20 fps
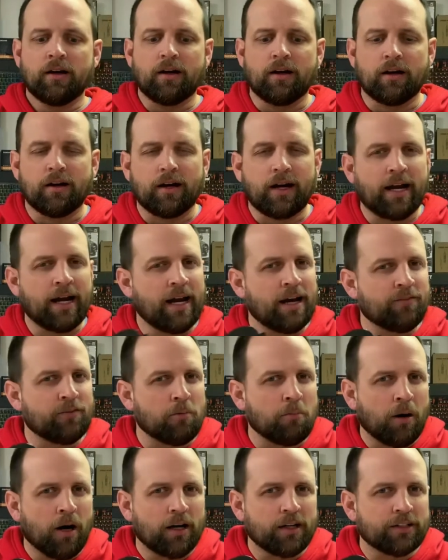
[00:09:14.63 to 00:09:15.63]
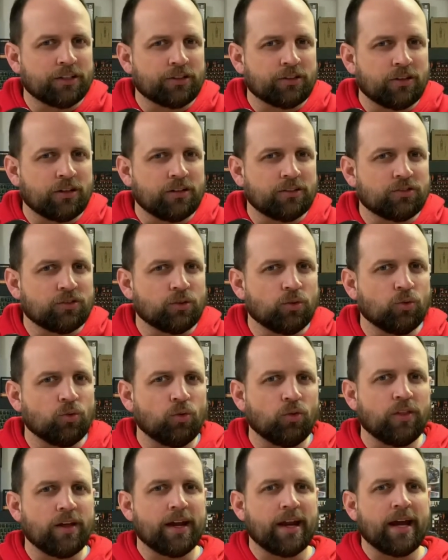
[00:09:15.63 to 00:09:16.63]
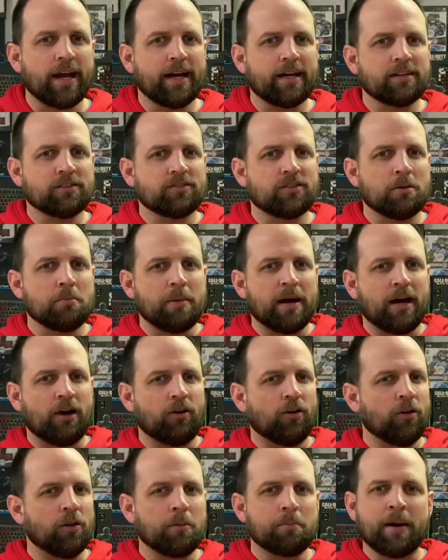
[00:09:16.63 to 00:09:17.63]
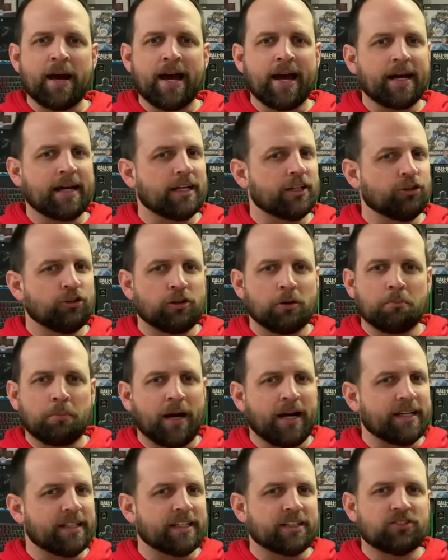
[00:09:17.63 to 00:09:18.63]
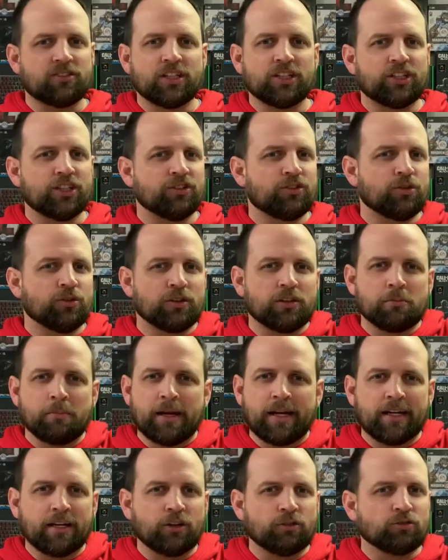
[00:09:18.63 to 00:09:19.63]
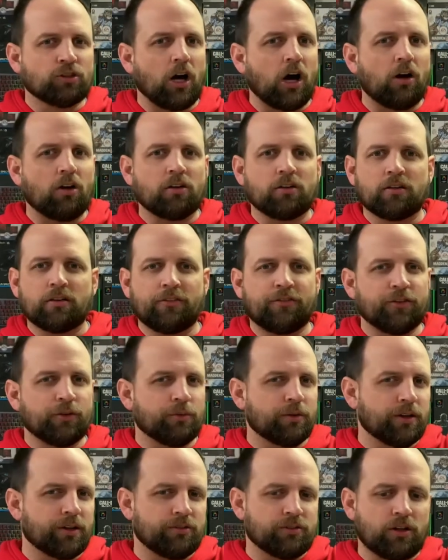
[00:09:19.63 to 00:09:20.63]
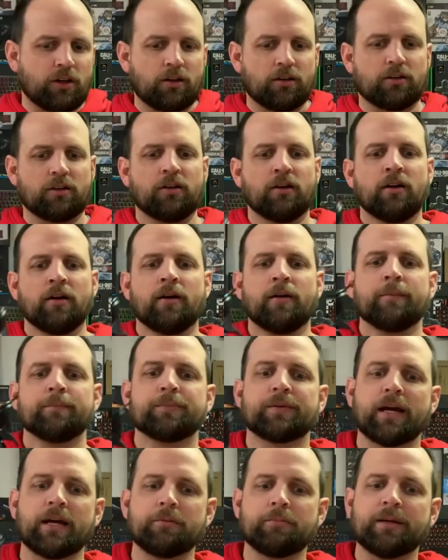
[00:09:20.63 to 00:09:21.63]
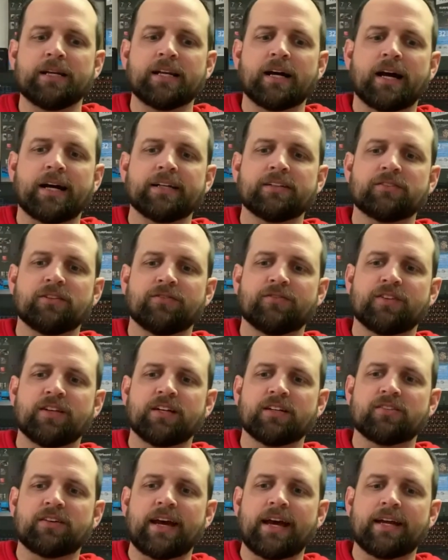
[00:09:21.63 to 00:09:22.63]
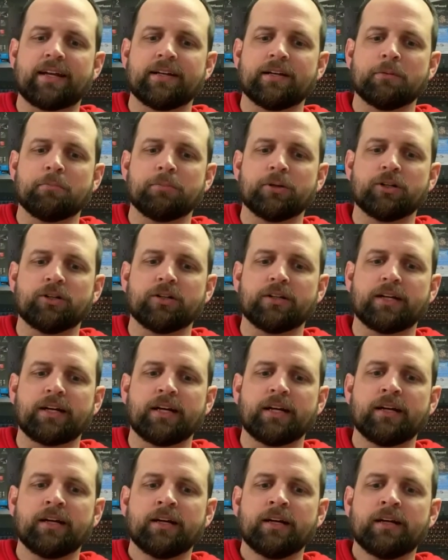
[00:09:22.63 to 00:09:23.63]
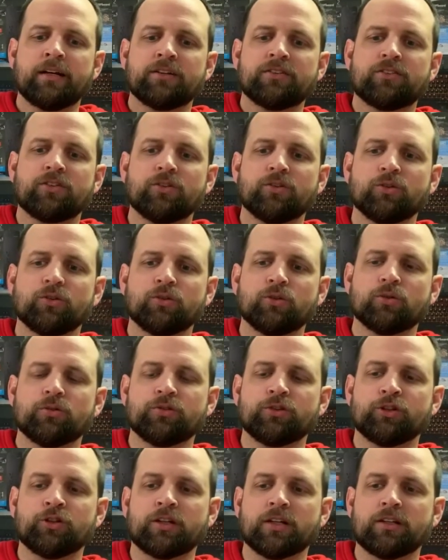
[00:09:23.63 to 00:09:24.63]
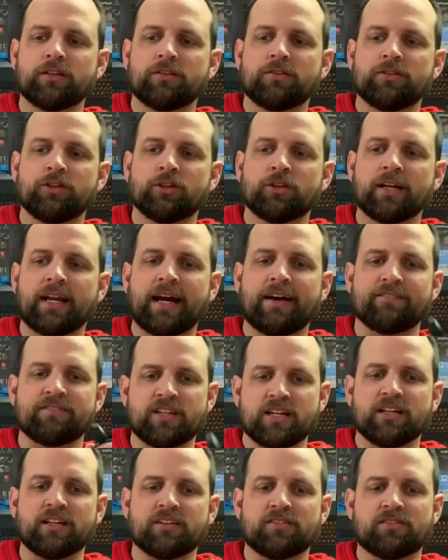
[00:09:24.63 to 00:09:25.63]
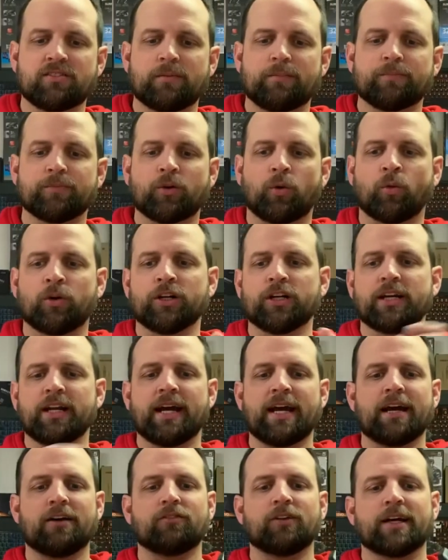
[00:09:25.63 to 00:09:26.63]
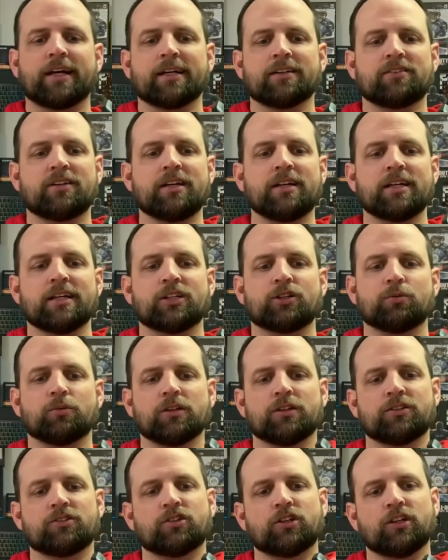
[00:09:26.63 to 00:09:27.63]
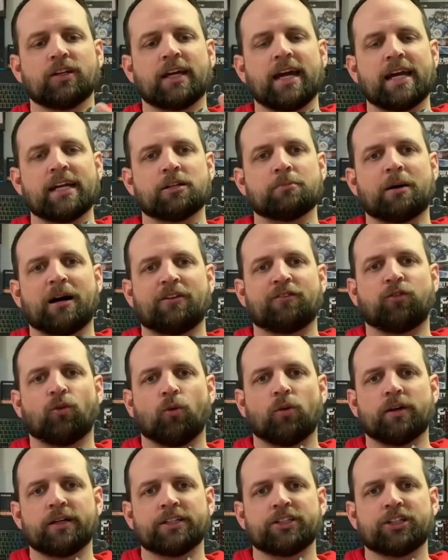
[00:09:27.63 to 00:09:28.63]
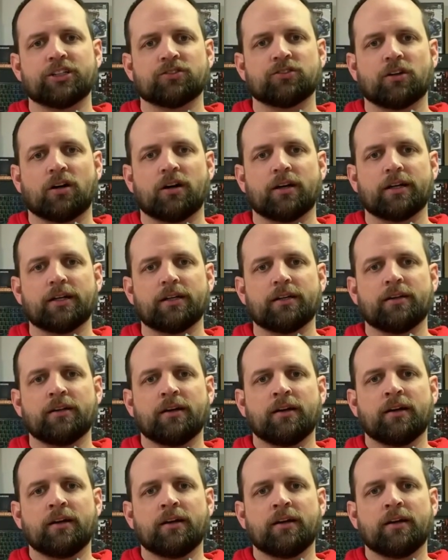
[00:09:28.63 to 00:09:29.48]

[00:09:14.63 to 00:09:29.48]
I have a monitor at school that has the mount on the back, and you can buy an extension to it to make it go taller if you want to go taller. That'd be nice if this had an ability to, you could have this, or you could have like a 10-inch one, so you gained about 4 inches on it,